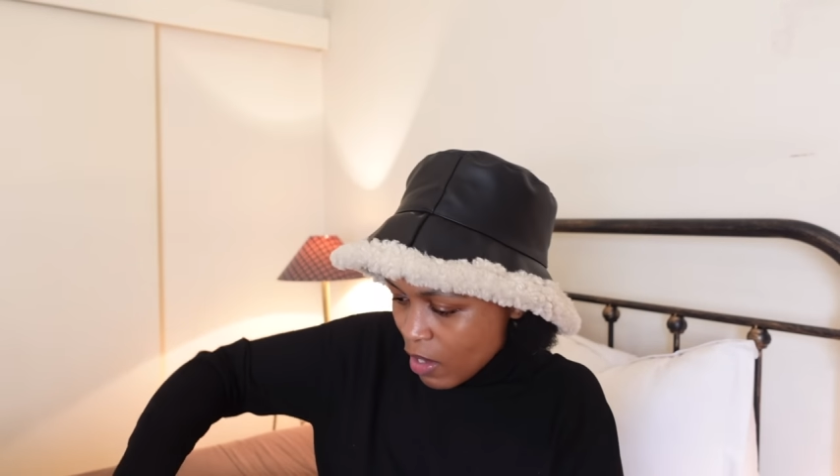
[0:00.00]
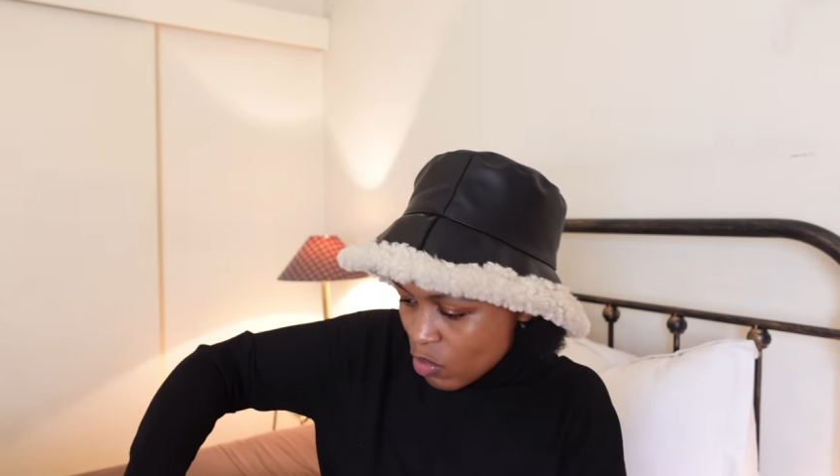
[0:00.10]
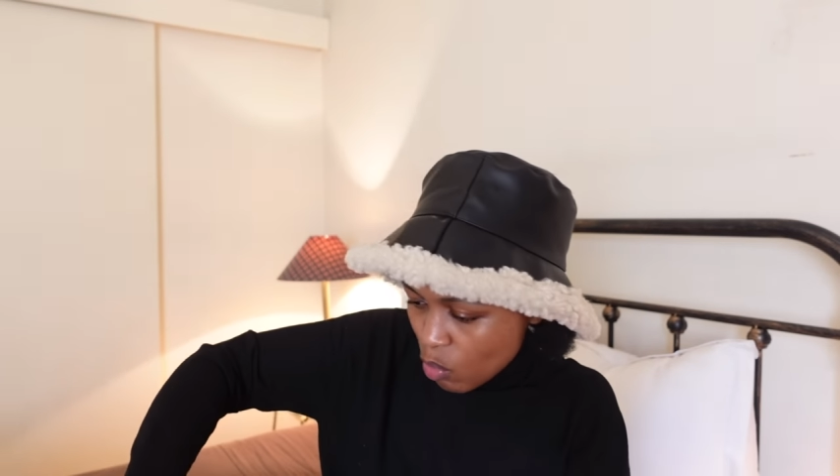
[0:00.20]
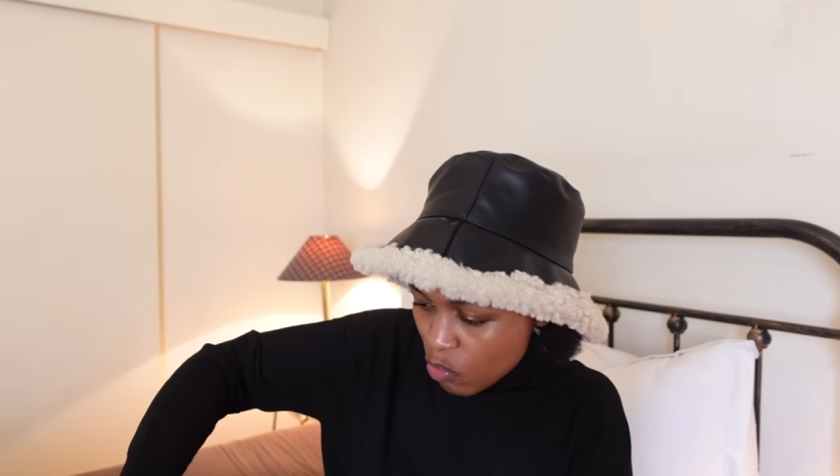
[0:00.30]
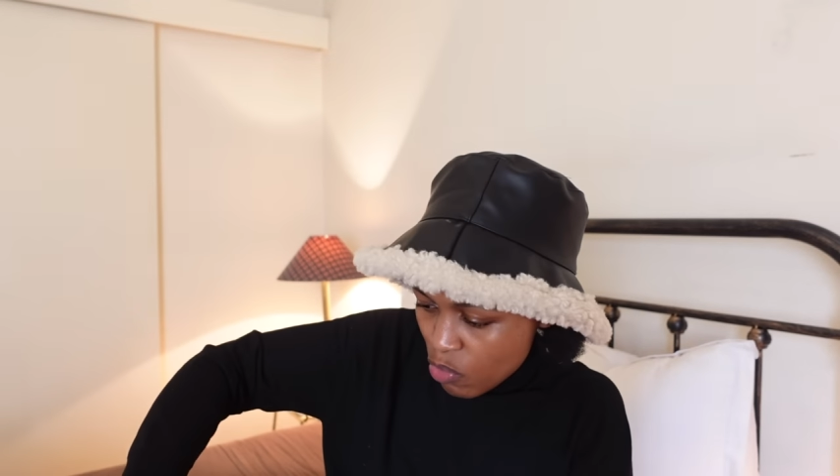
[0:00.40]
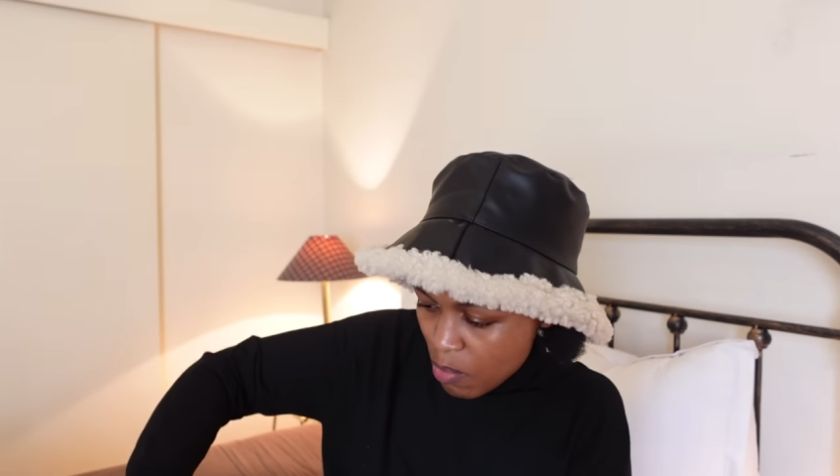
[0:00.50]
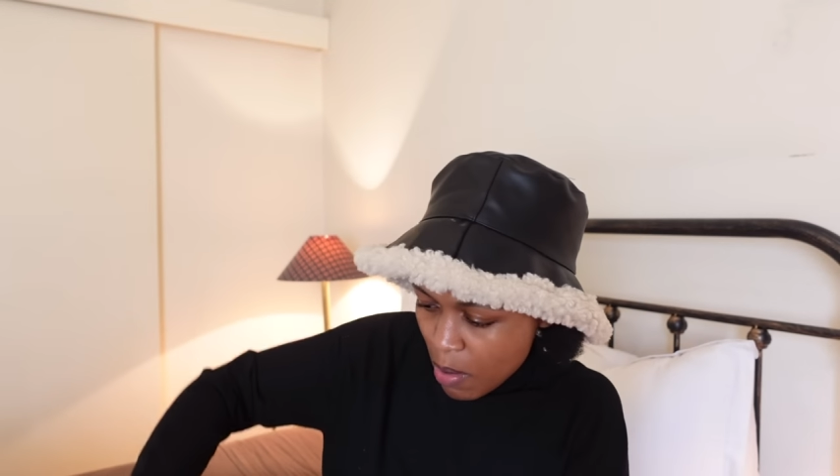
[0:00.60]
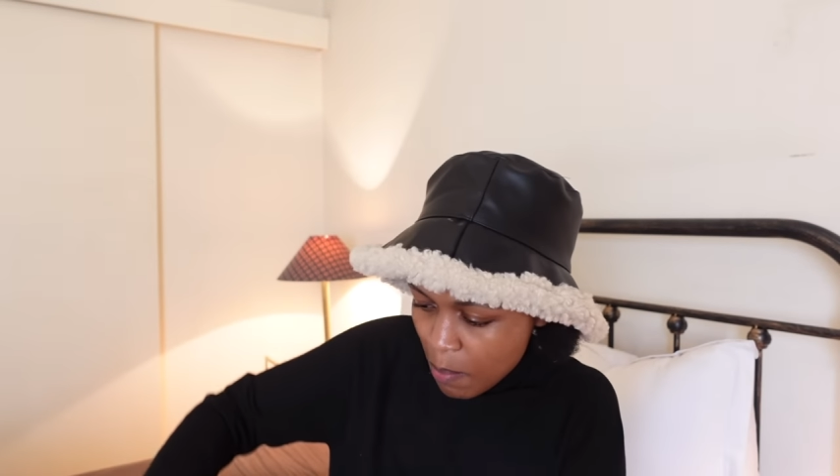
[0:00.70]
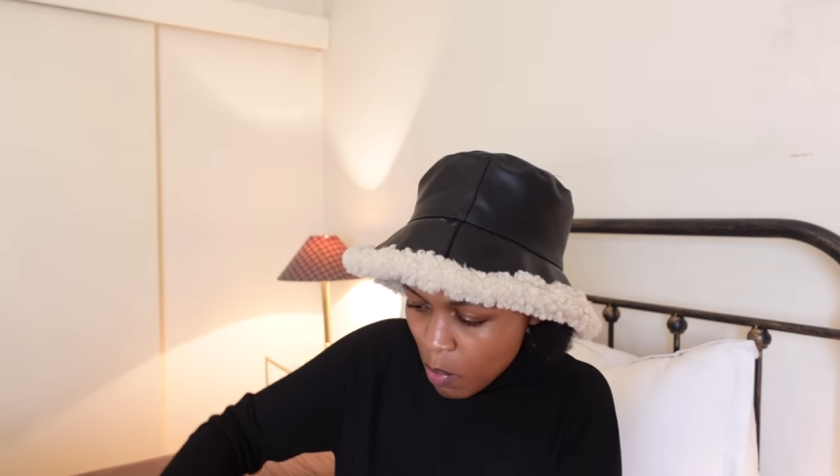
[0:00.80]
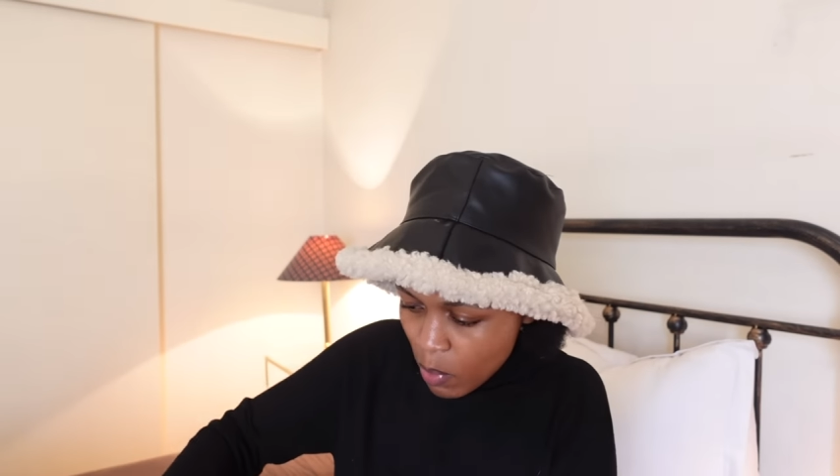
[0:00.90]
I don't
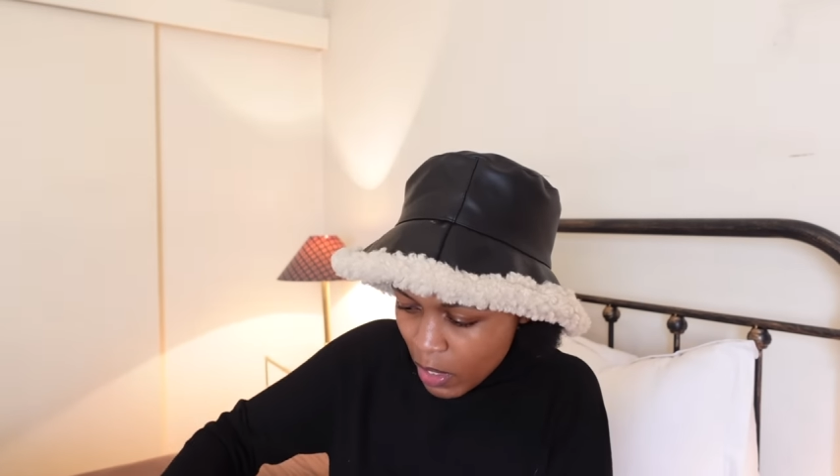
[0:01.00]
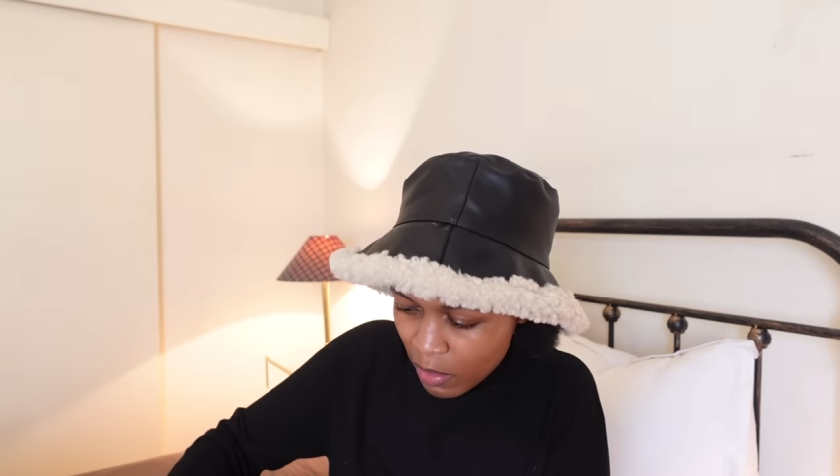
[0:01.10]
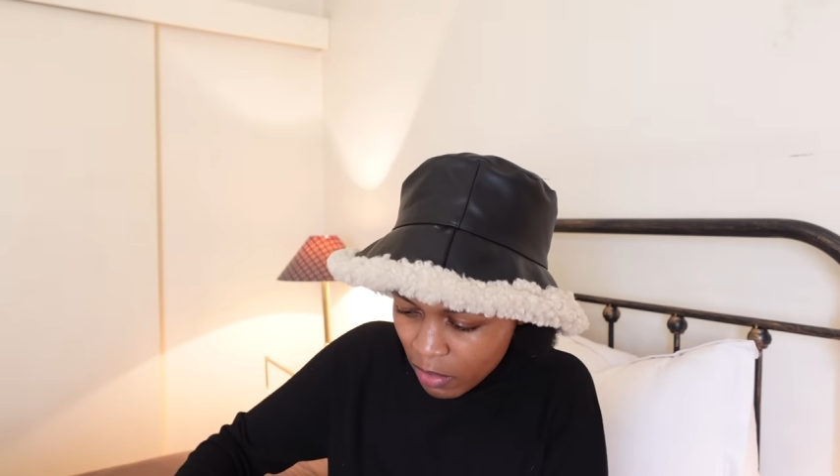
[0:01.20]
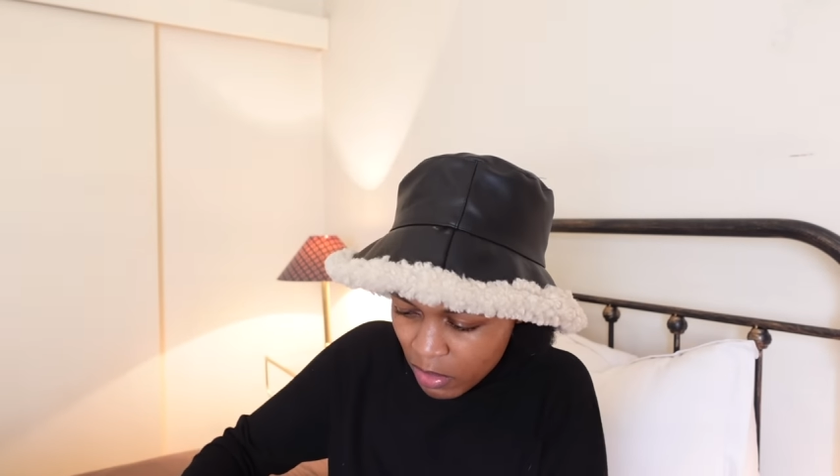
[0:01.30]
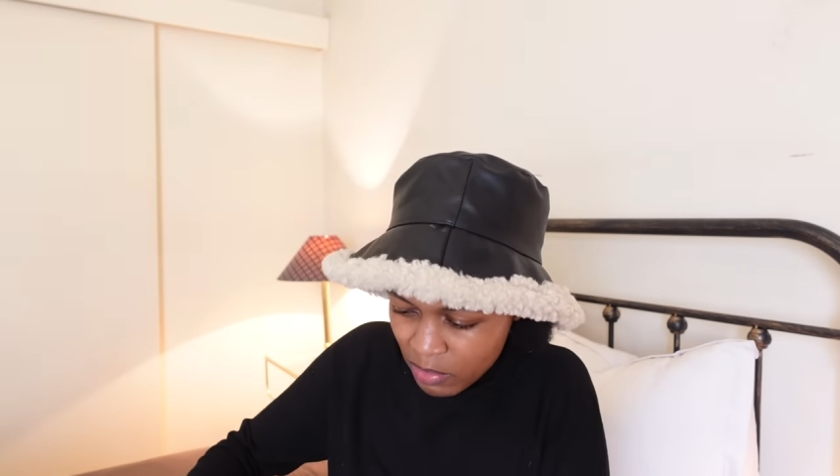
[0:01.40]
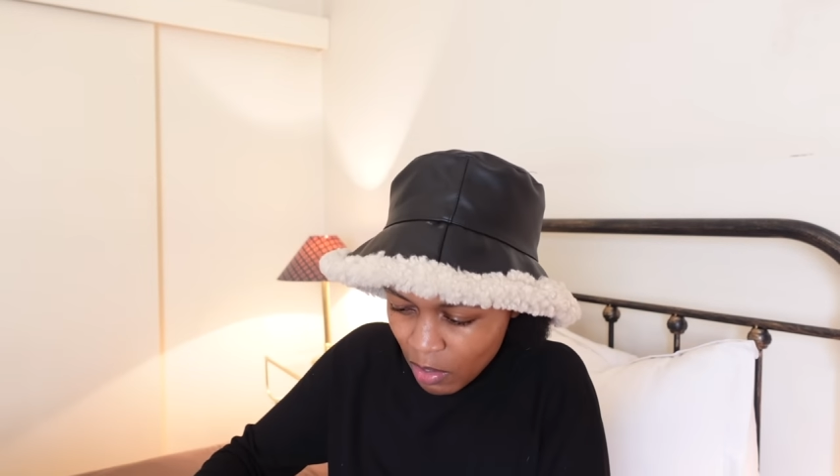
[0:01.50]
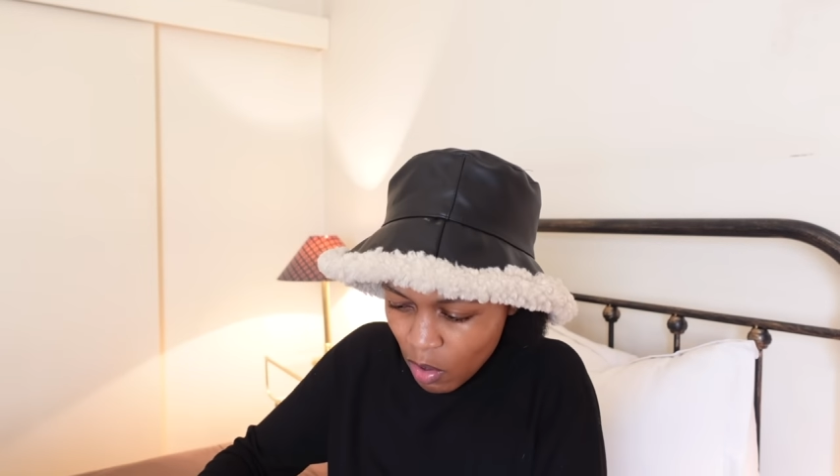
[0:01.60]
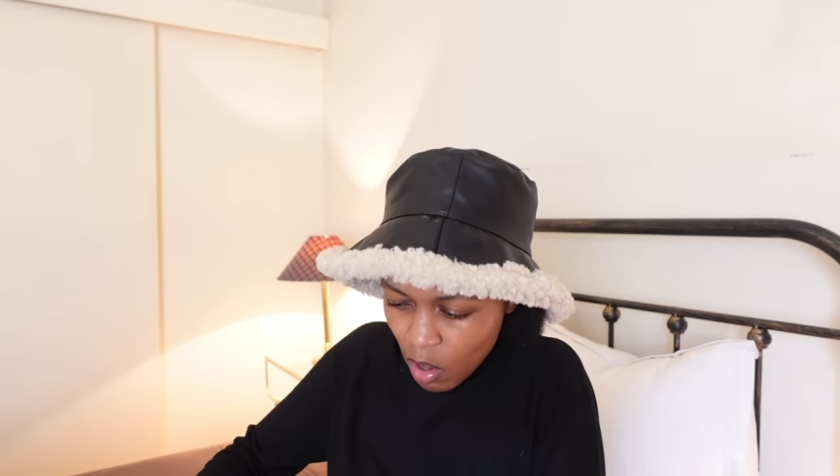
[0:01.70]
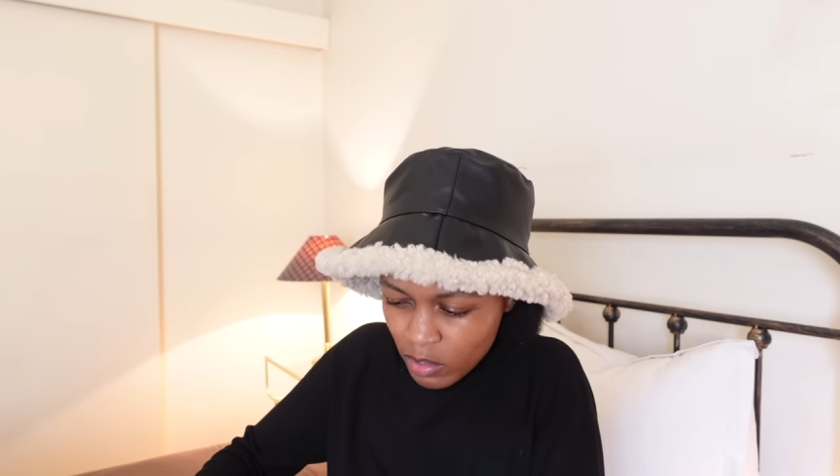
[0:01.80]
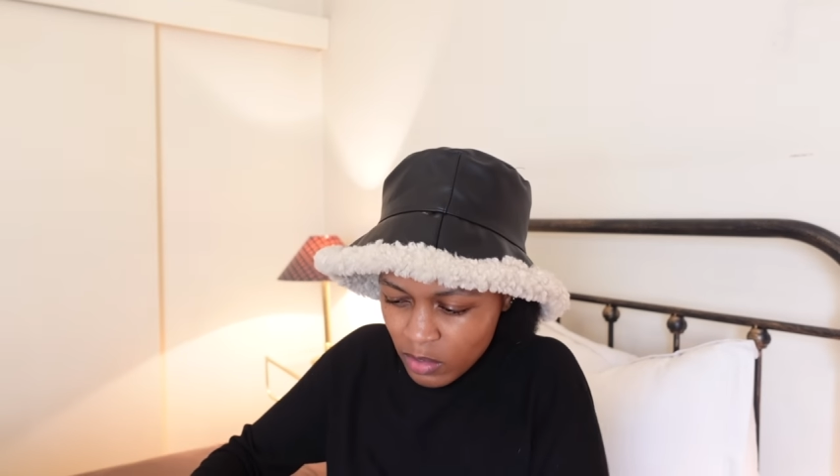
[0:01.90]
remember what other things I got.